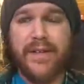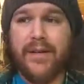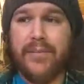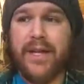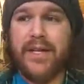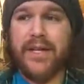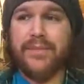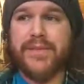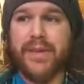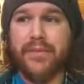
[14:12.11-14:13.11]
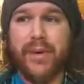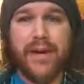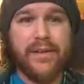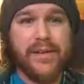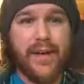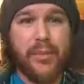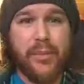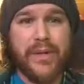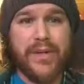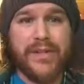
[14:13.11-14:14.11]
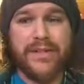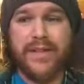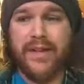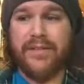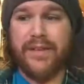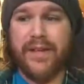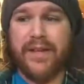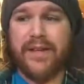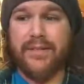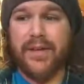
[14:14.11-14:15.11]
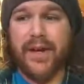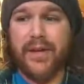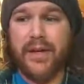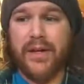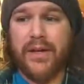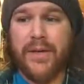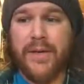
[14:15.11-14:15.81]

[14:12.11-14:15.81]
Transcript: They may keep stuff bottled up because they feel like they've got to